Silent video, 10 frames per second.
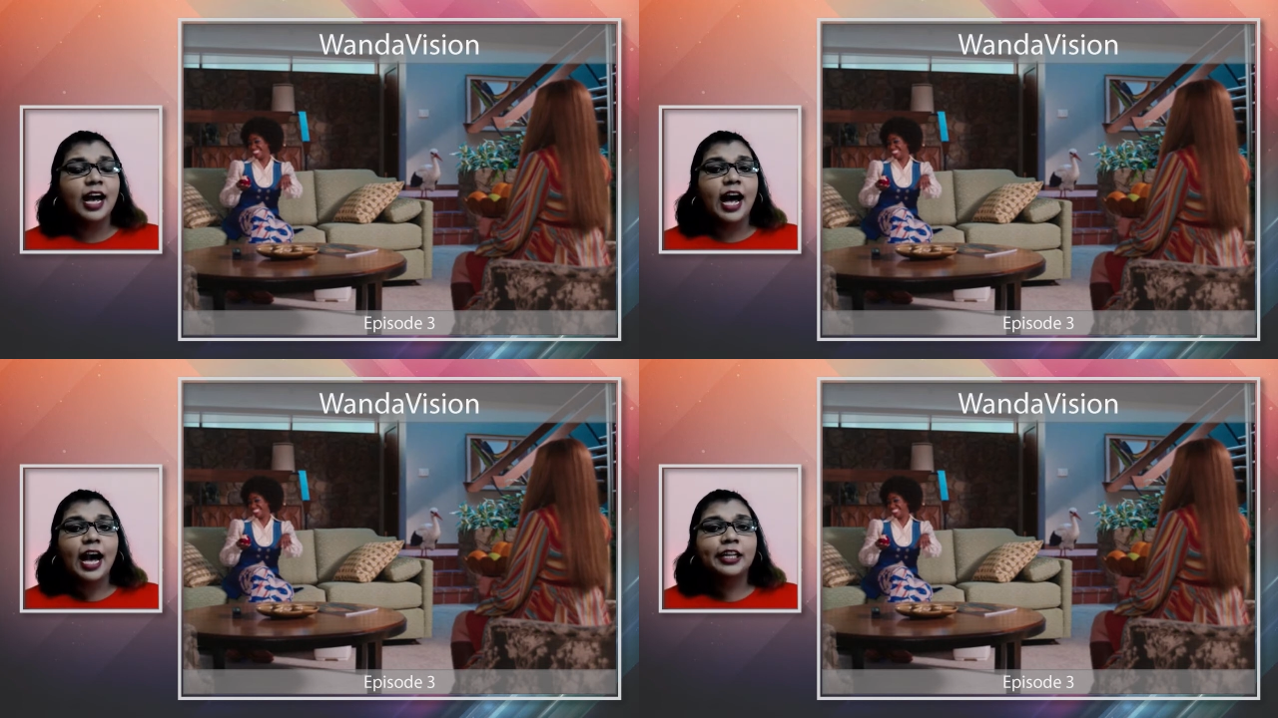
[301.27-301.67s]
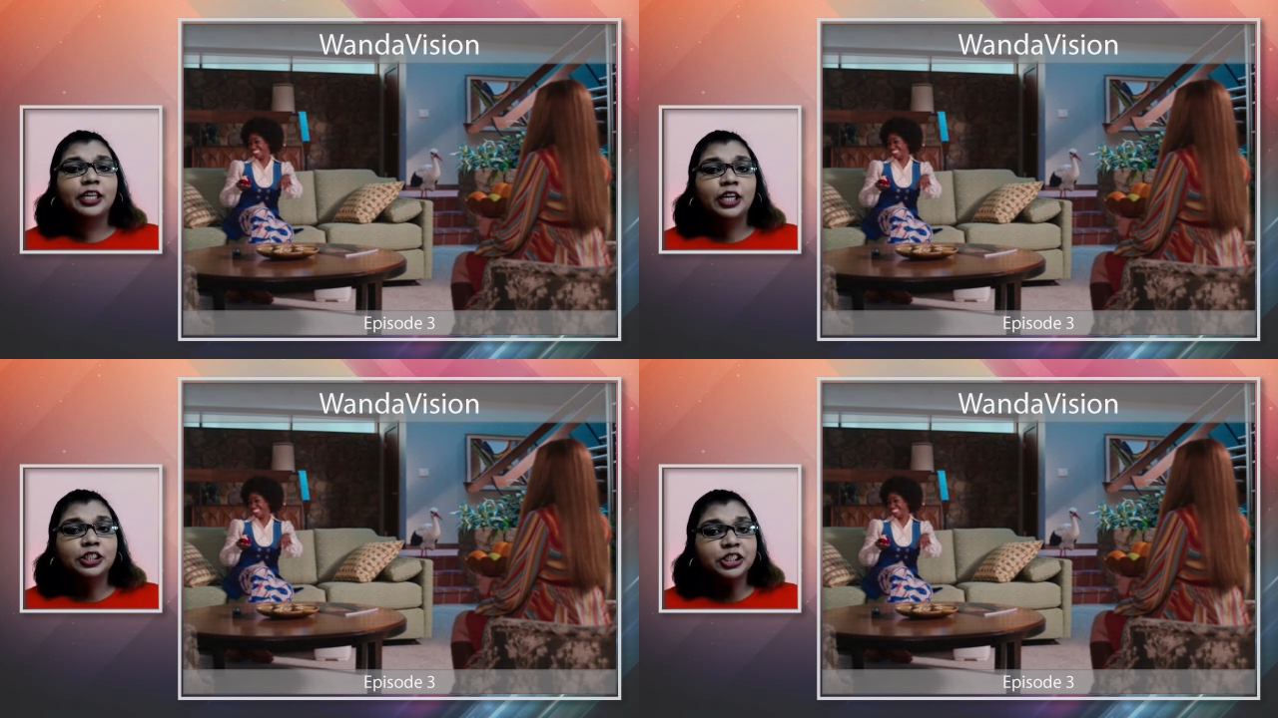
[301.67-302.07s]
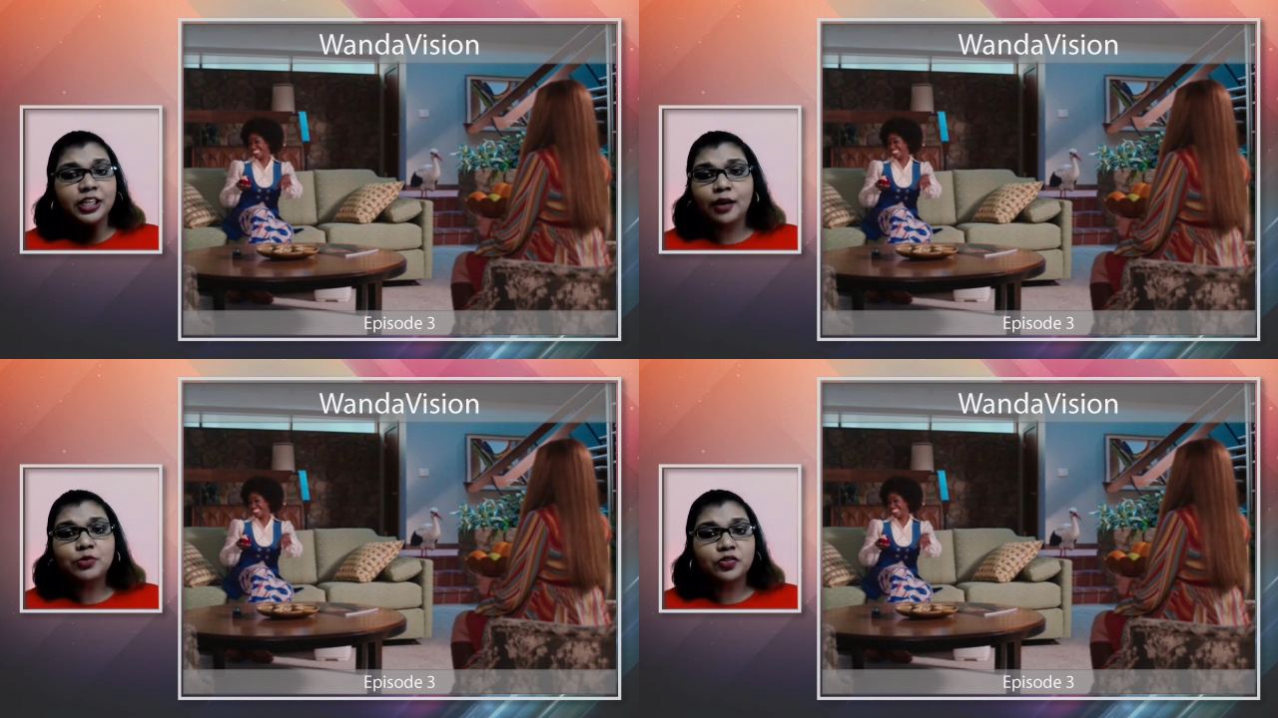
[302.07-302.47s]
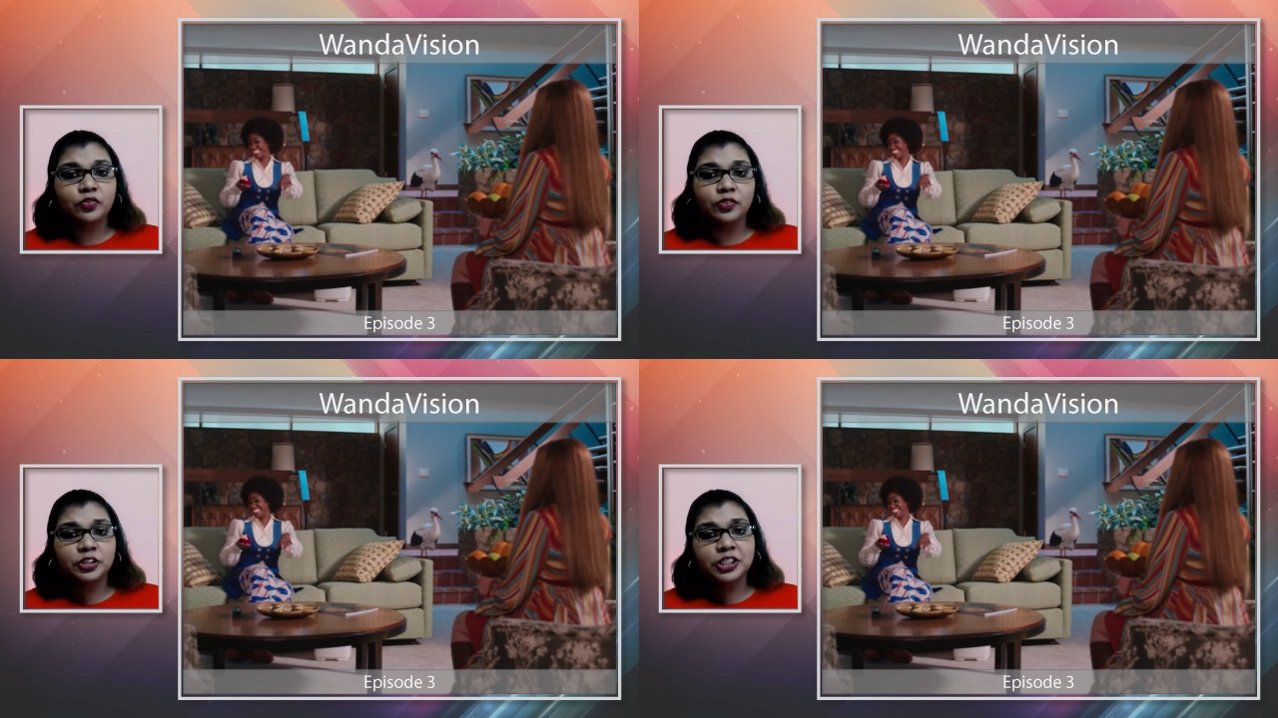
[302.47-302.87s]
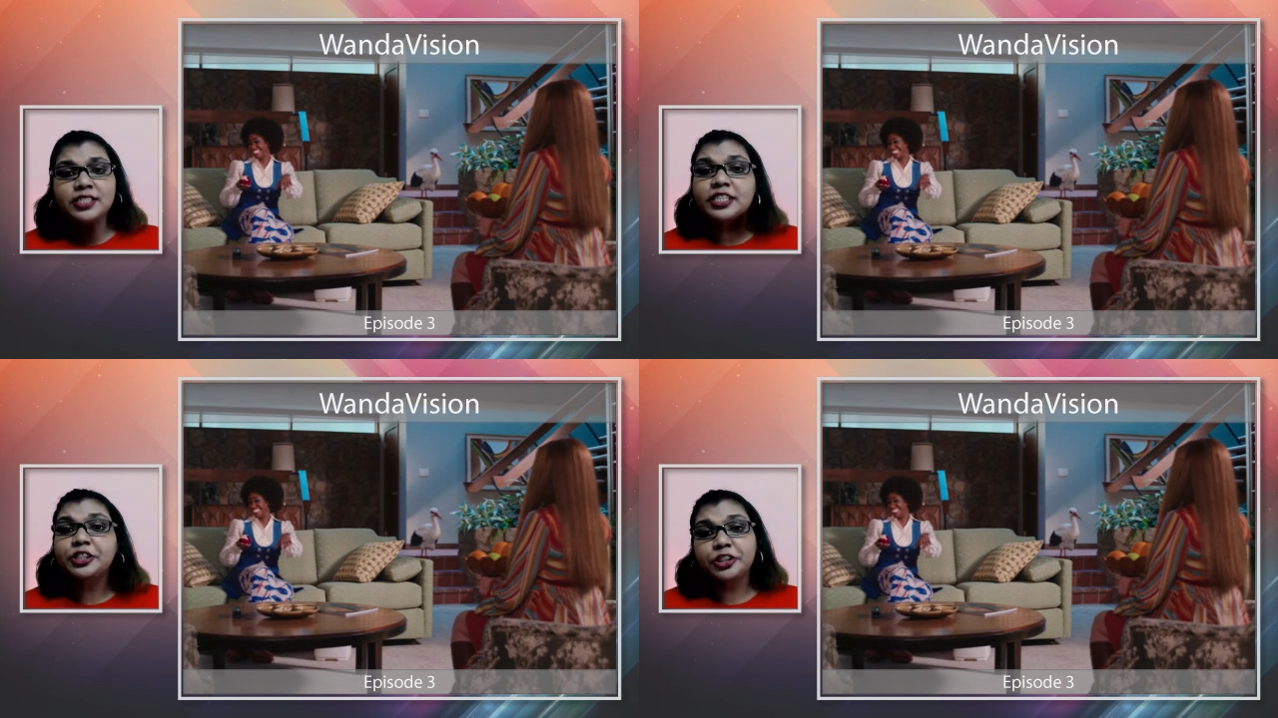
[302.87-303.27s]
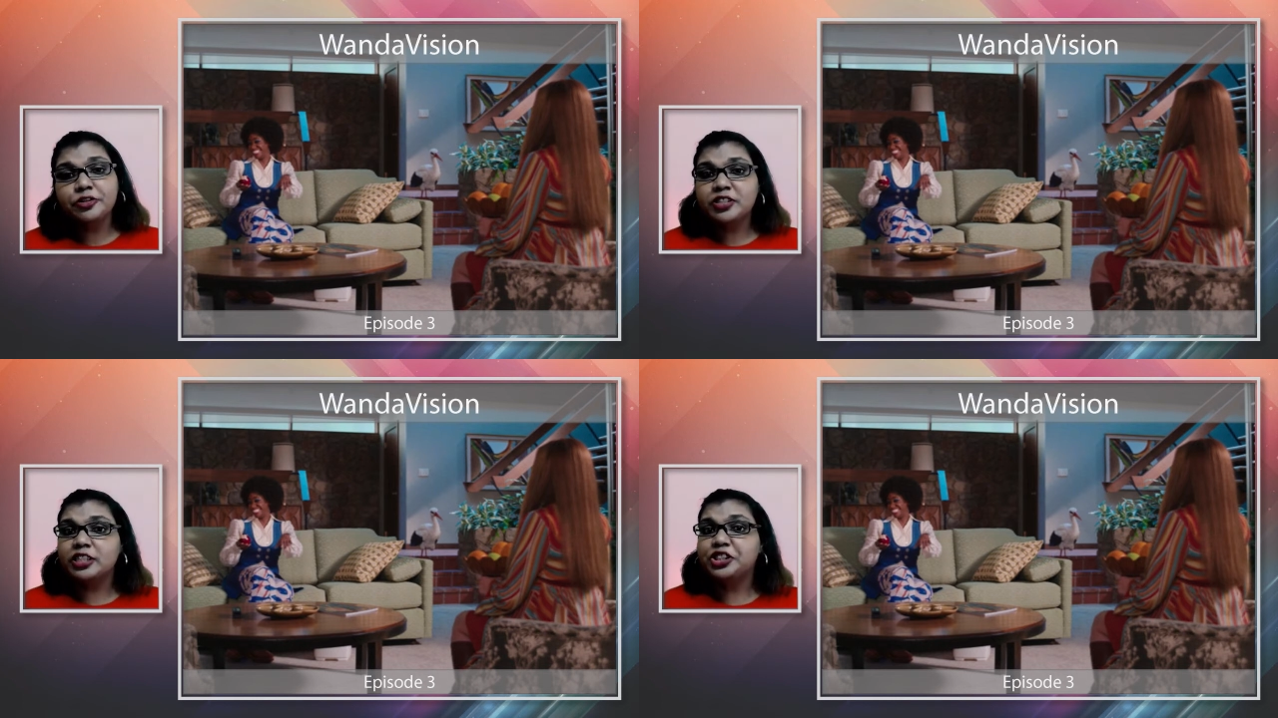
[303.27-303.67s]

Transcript: and she's introduced as